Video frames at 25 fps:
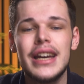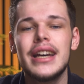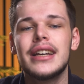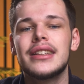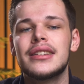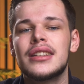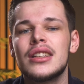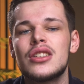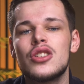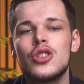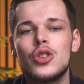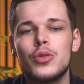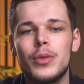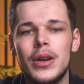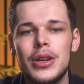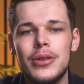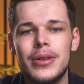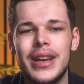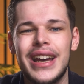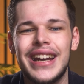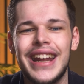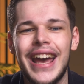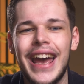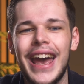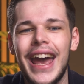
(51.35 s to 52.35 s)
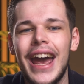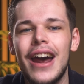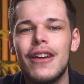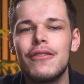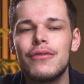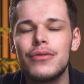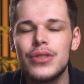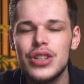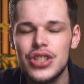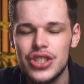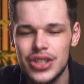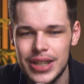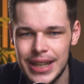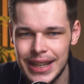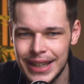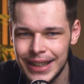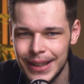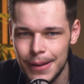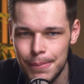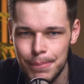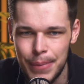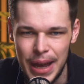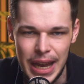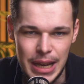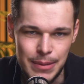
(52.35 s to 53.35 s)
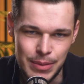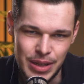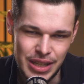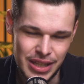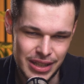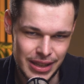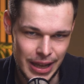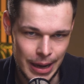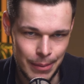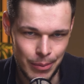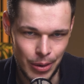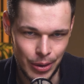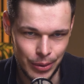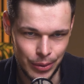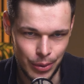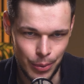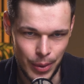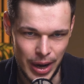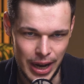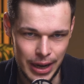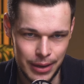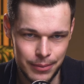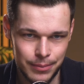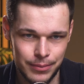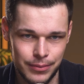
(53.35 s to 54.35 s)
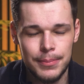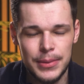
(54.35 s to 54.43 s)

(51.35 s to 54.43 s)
This is where you get every single baby step on the way.